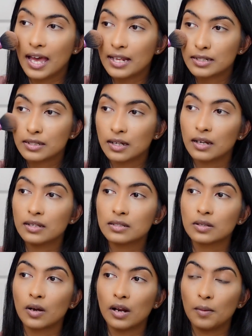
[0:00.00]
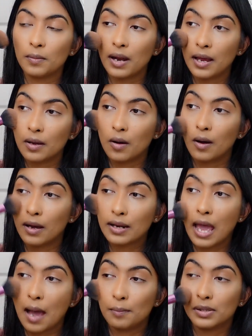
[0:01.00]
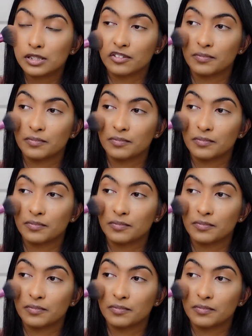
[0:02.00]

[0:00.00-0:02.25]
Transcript: and just gonna apply on apples